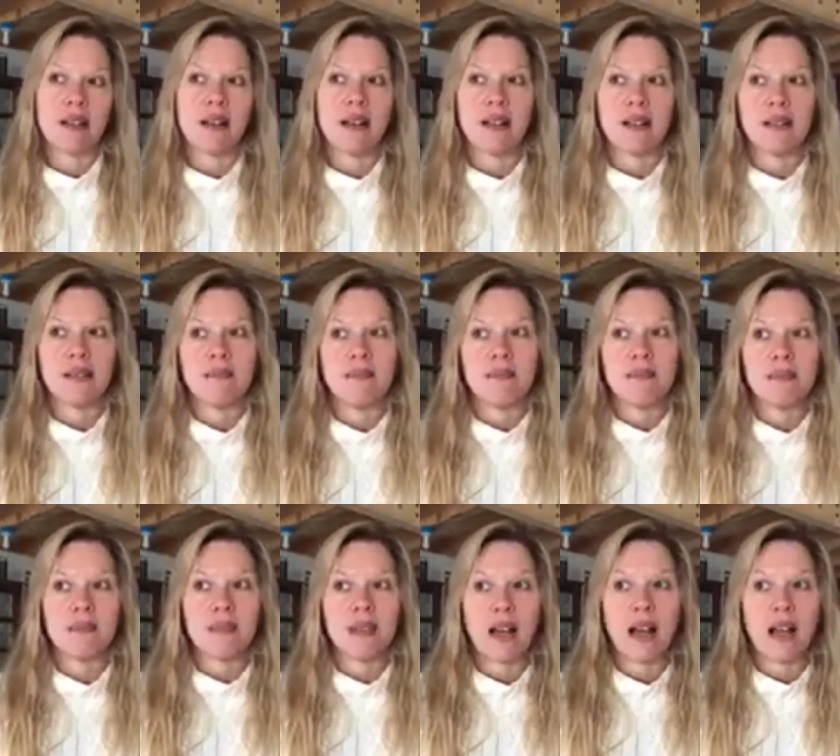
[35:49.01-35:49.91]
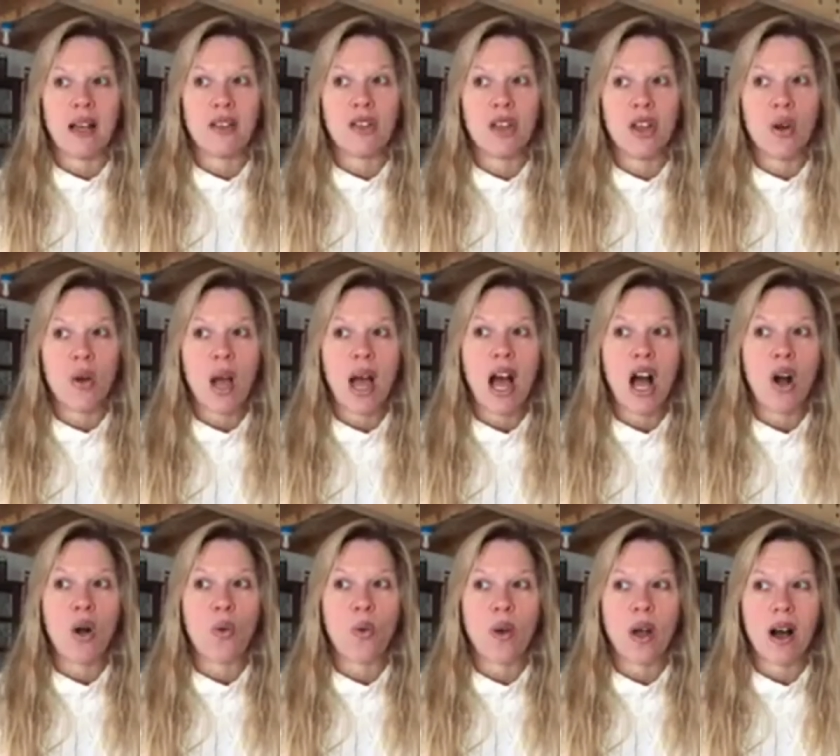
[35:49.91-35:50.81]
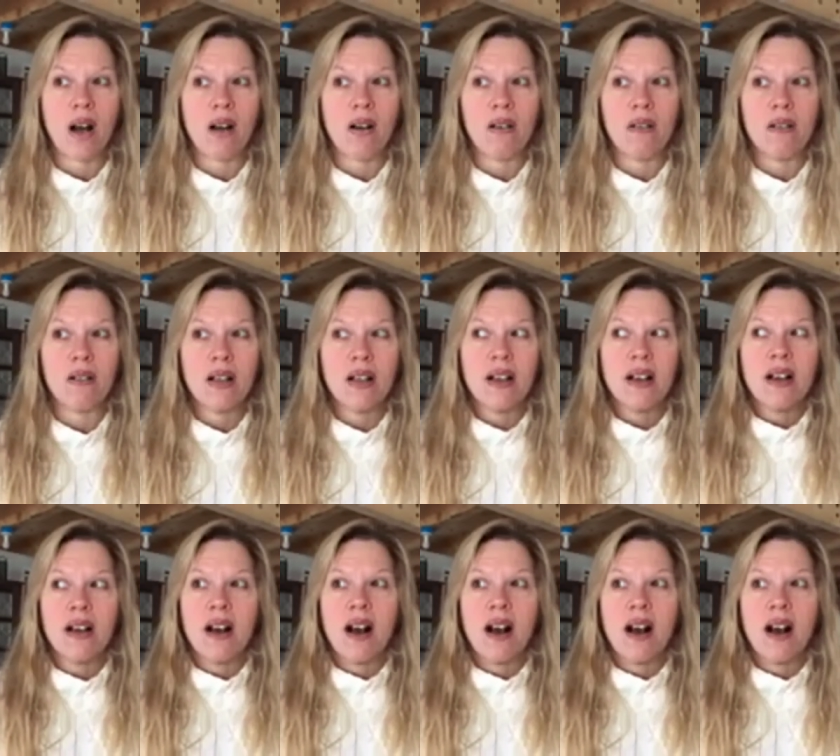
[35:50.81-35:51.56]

um, I know how well